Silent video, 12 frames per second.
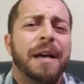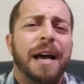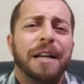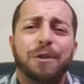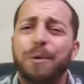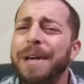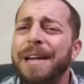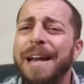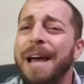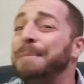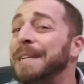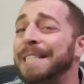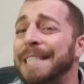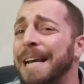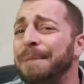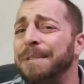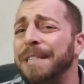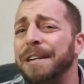tweeted at me,
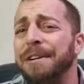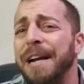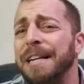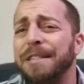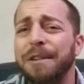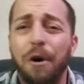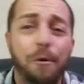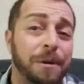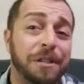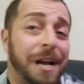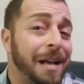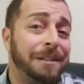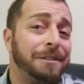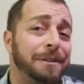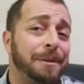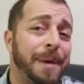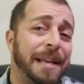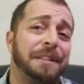Sam Seder has an open challenge to
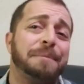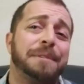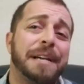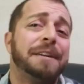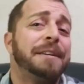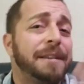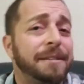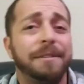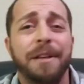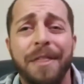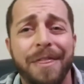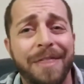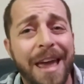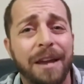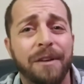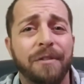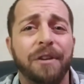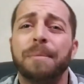debate libertarians.
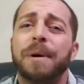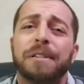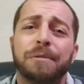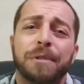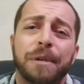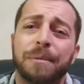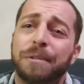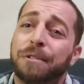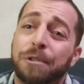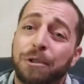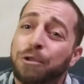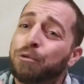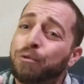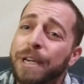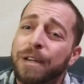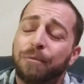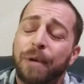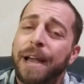Thank you very much. I was able to just
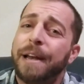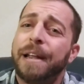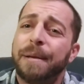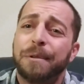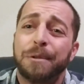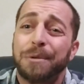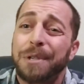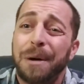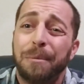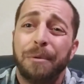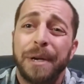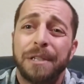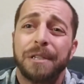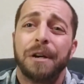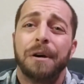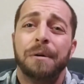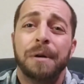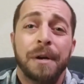tweet right at him. This was a couple weeks
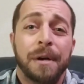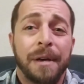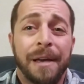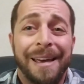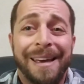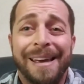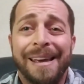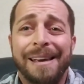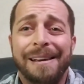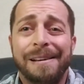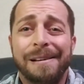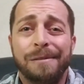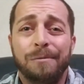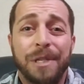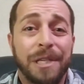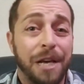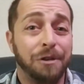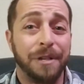ago, and we
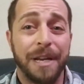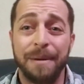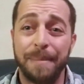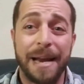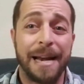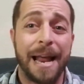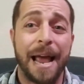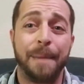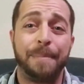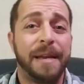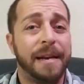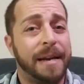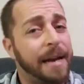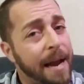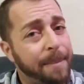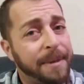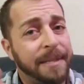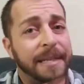scheduled it, made it happen, and it
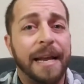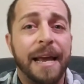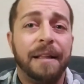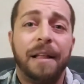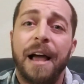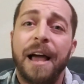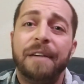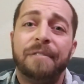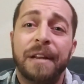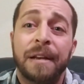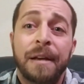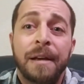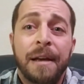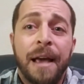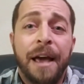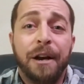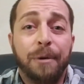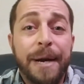happened today live, and
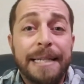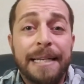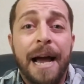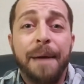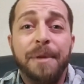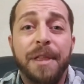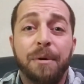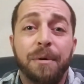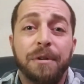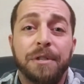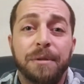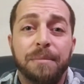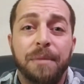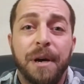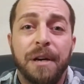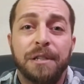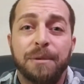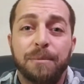had a great time. And there were some
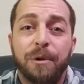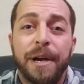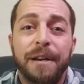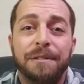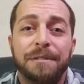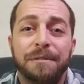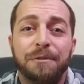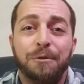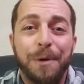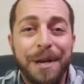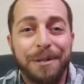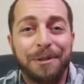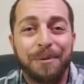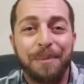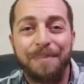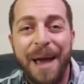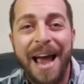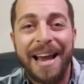great tweets
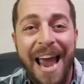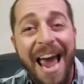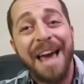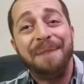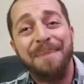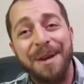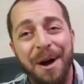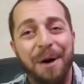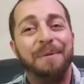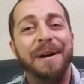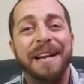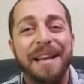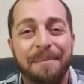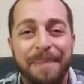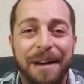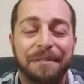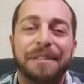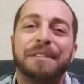back at me already
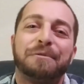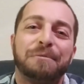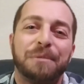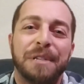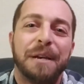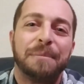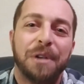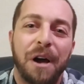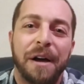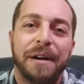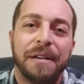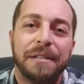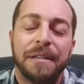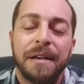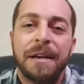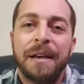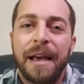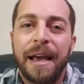about this from Sam's audience.
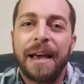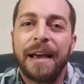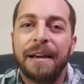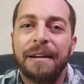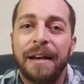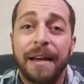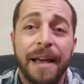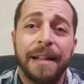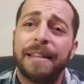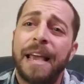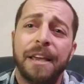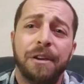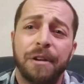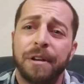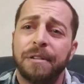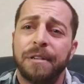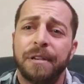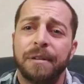And again, thank
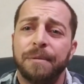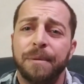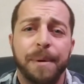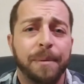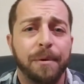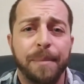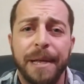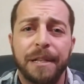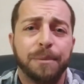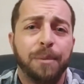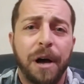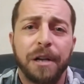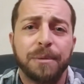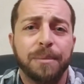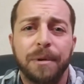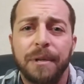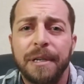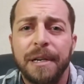you to the people who made this
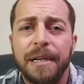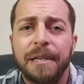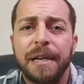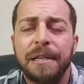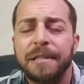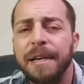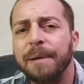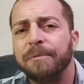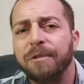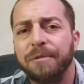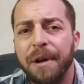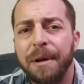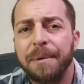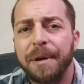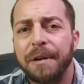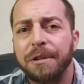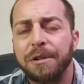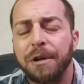possible, and Sam for inviting me
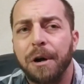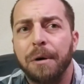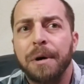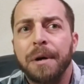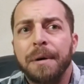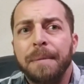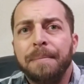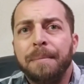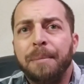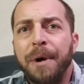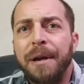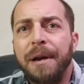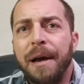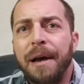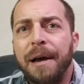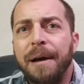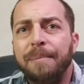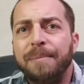on a show. But
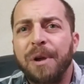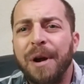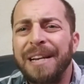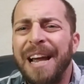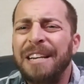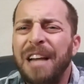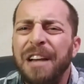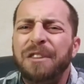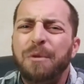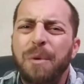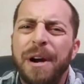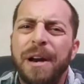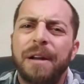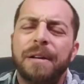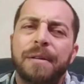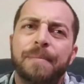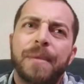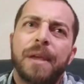you know, I do want to